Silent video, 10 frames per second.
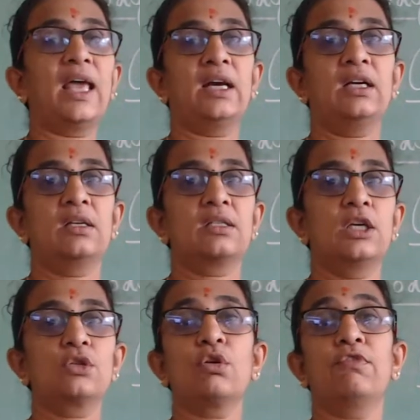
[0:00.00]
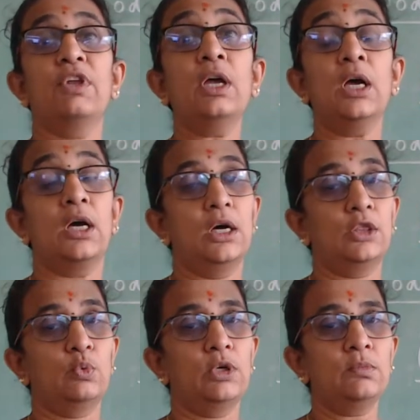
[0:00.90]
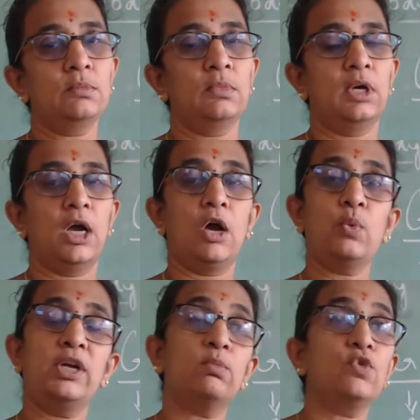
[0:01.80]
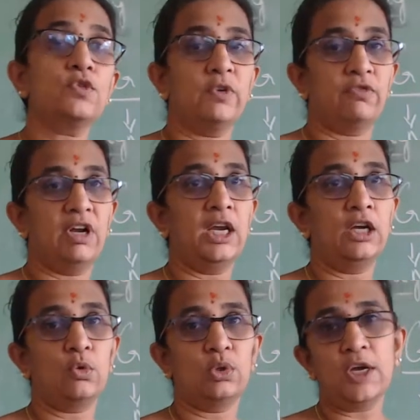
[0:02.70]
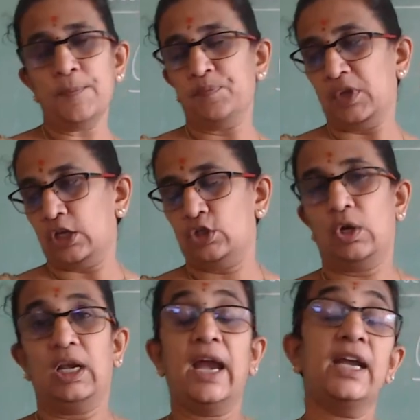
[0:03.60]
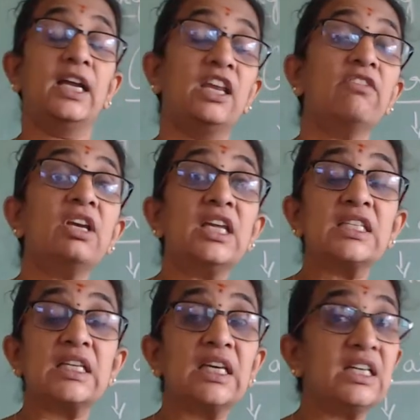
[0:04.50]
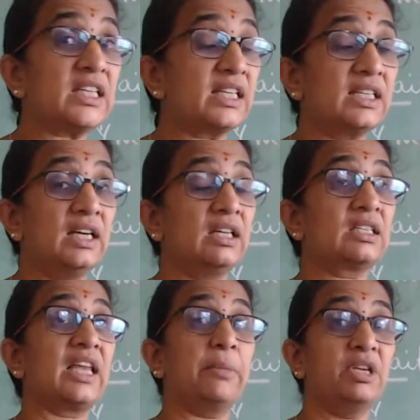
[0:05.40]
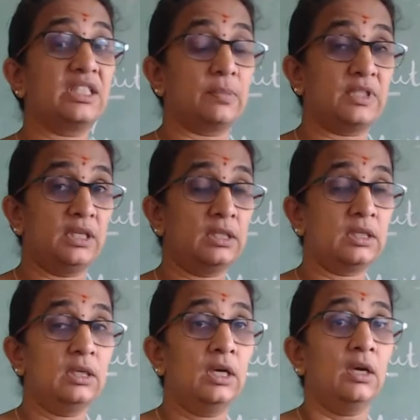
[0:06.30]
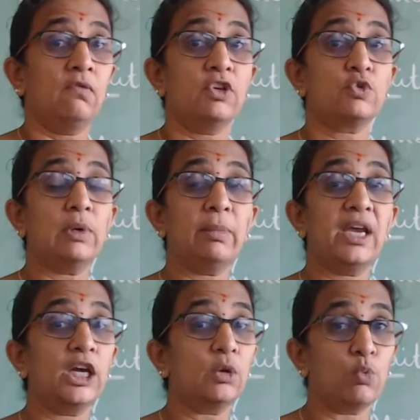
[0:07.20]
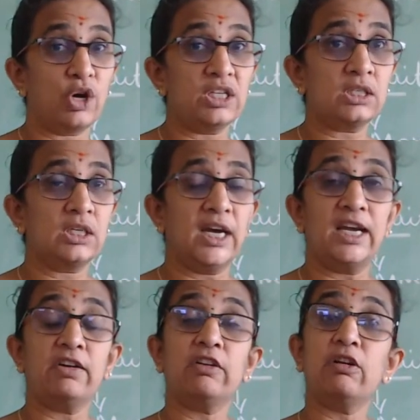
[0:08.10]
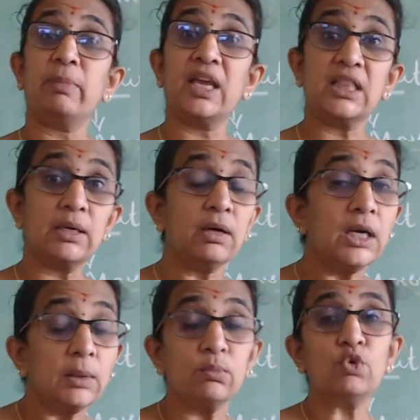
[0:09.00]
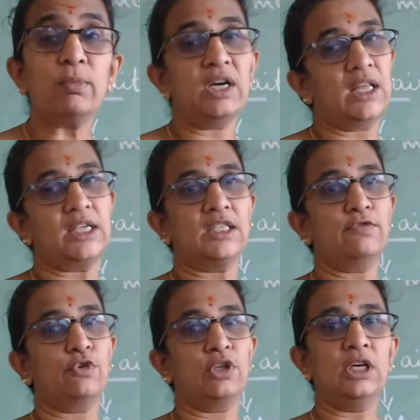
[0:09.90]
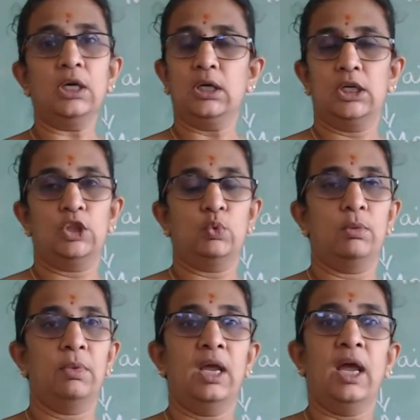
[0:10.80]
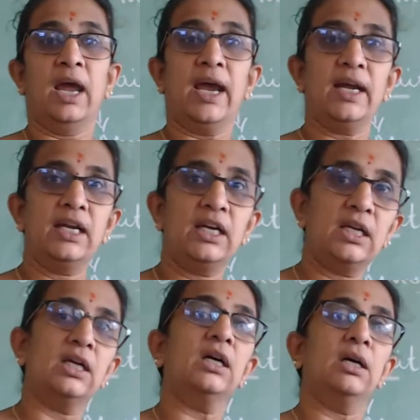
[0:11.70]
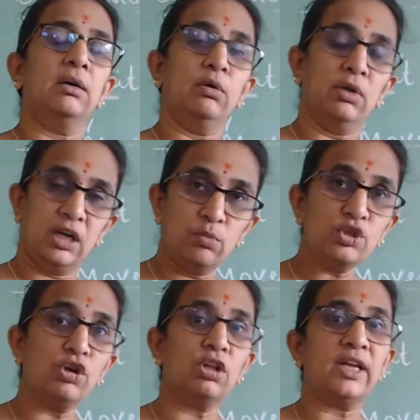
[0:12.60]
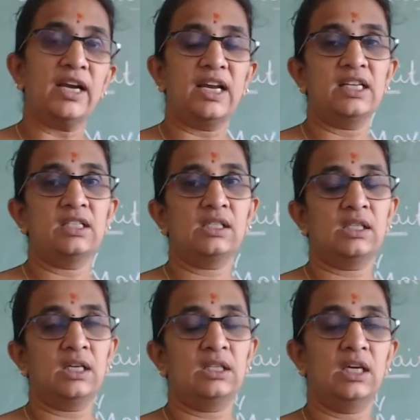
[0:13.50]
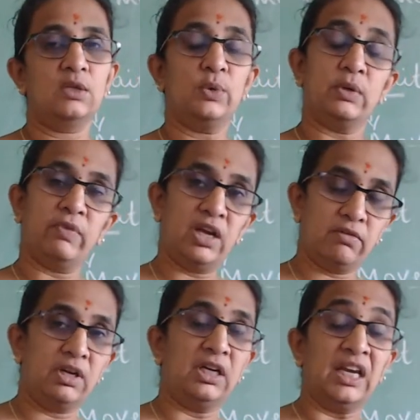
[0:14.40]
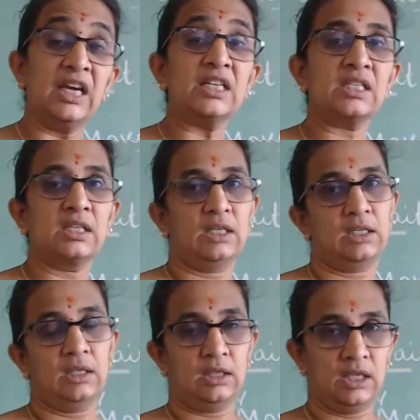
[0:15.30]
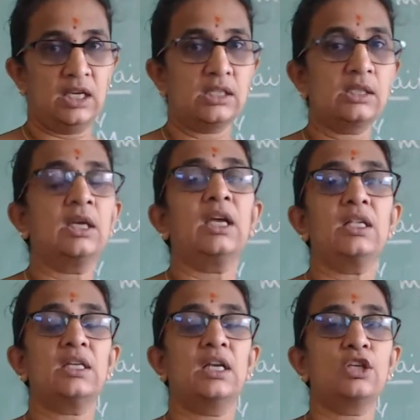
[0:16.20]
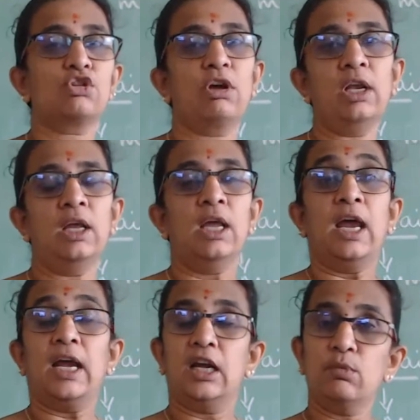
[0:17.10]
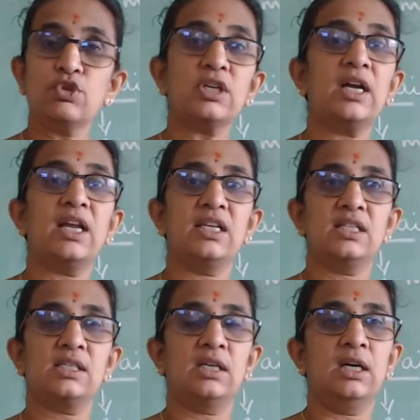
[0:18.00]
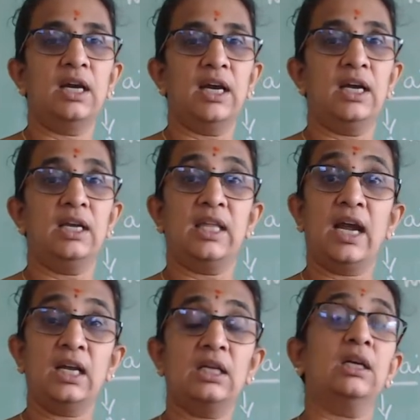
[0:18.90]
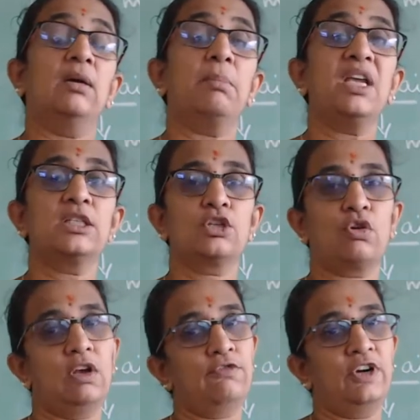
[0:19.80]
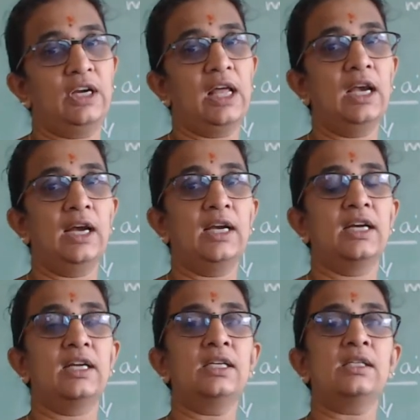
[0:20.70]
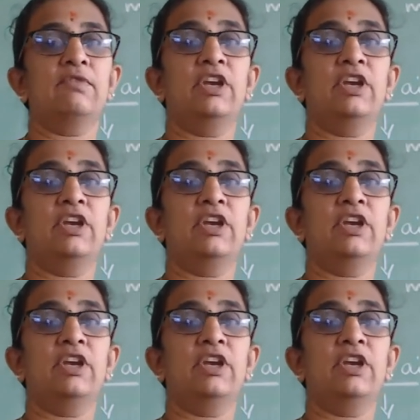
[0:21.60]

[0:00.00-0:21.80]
characteristics of the earthworm, how it moves swiftly into the soil. And it even secretes, I said, slimy substance which will make it moist, and it will make the movement easy for the earthworm. And it removes all the undigested things whenever it eats things inside the soil, and removes the undigested, and that makes the soil fertile, and it is